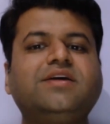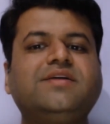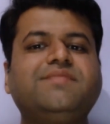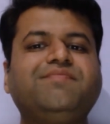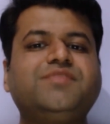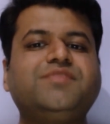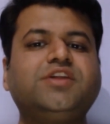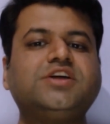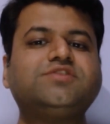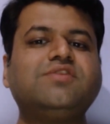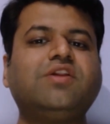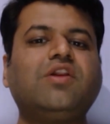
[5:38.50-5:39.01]

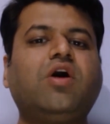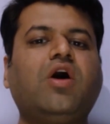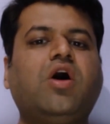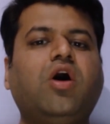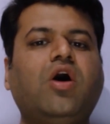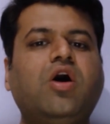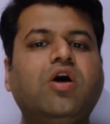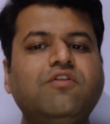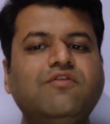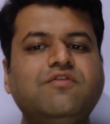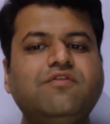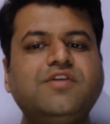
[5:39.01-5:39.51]
this will
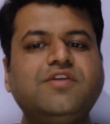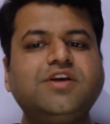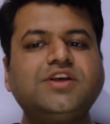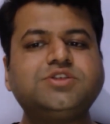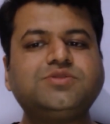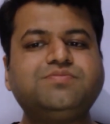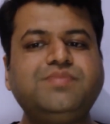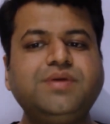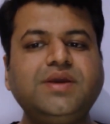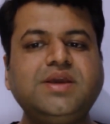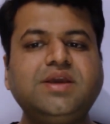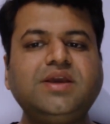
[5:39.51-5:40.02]
always
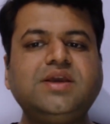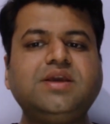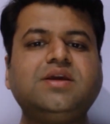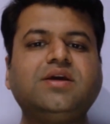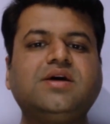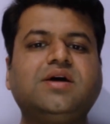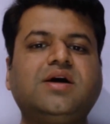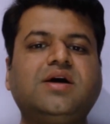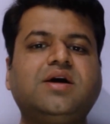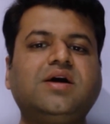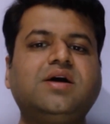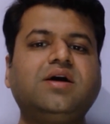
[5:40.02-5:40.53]

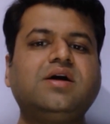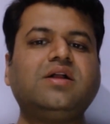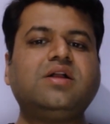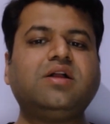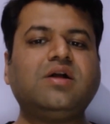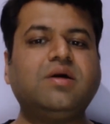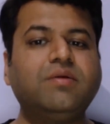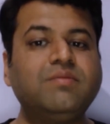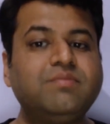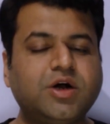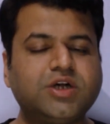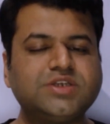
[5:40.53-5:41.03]
be a
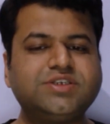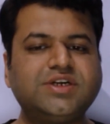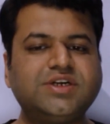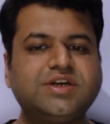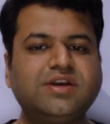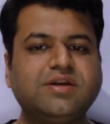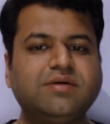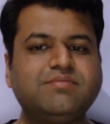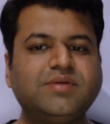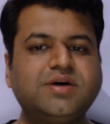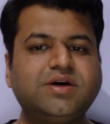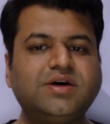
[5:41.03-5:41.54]
composite
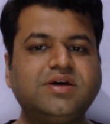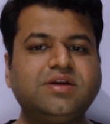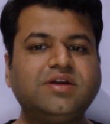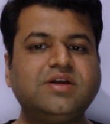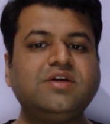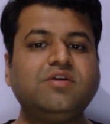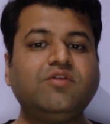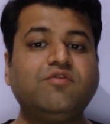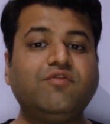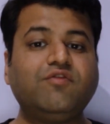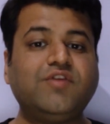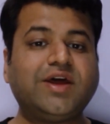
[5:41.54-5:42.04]
number
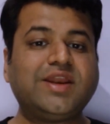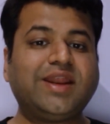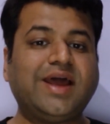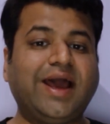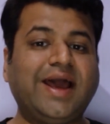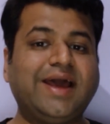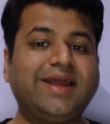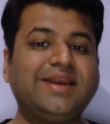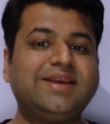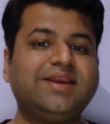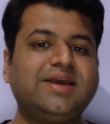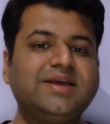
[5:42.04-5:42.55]
when
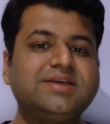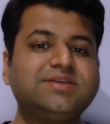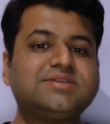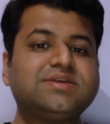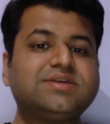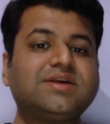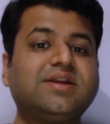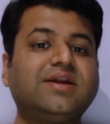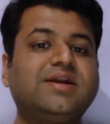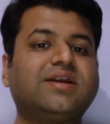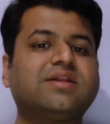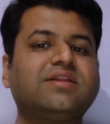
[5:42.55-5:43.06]
n is
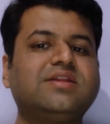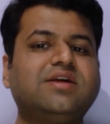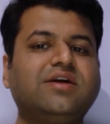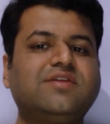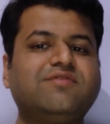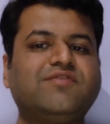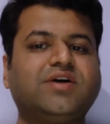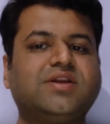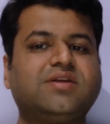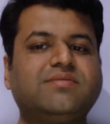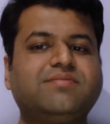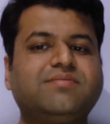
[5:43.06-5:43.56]
greater than
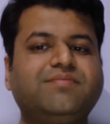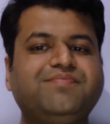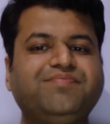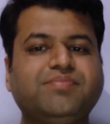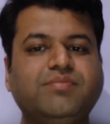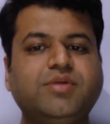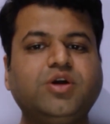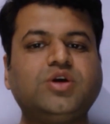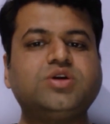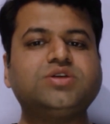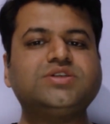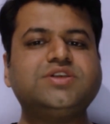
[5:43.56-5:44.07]
one.
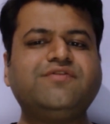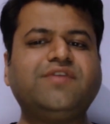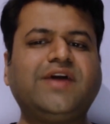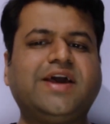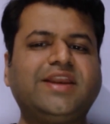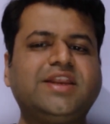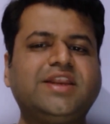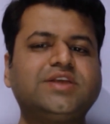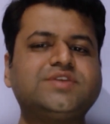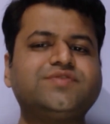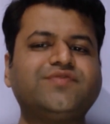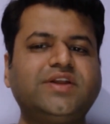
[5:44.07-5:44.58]
Because if
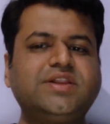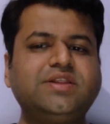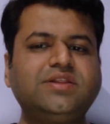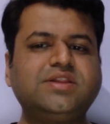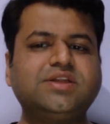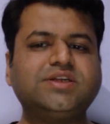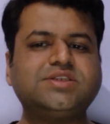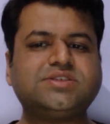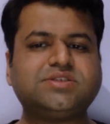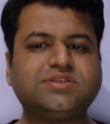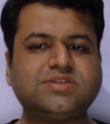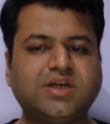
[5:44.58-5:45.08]
n is one,
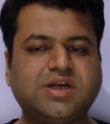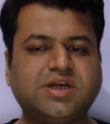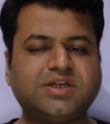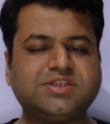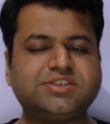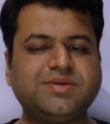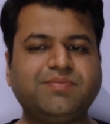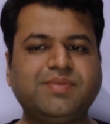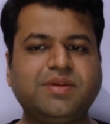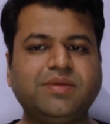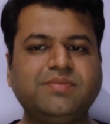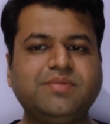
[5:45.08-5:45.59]
this uh,
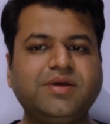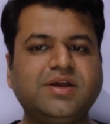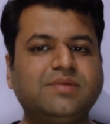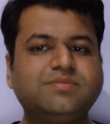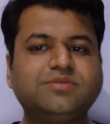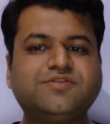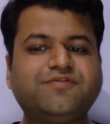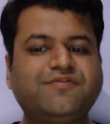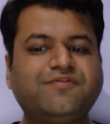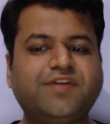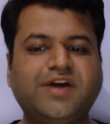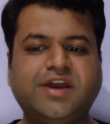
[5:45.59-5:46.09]
simply
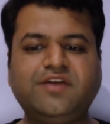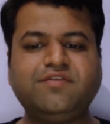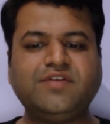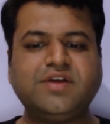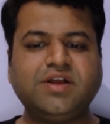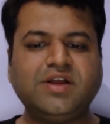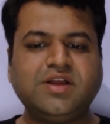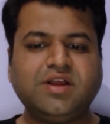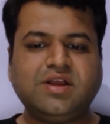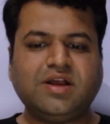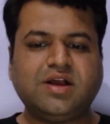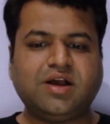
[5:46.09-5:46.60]
becomes five.
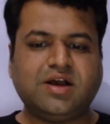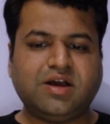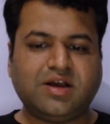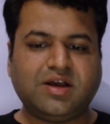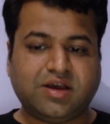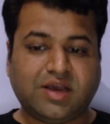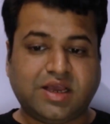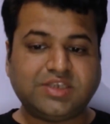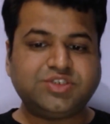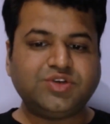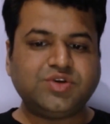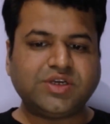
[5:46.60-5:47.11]
Uh,
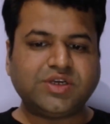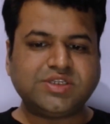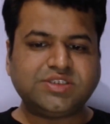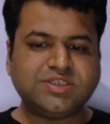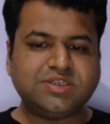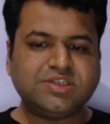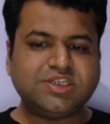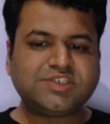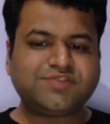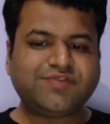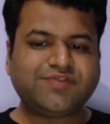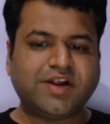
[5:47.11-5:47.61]
as you can see,
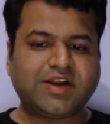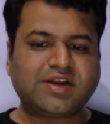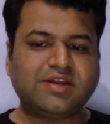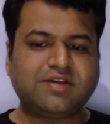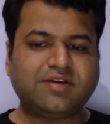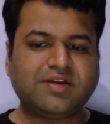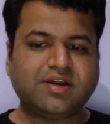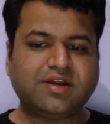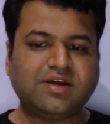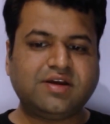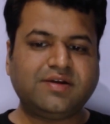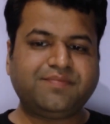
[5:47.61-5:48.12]
this
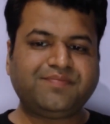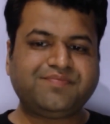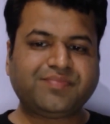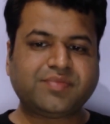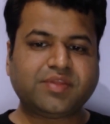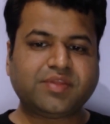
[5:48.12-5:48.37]
factor uh,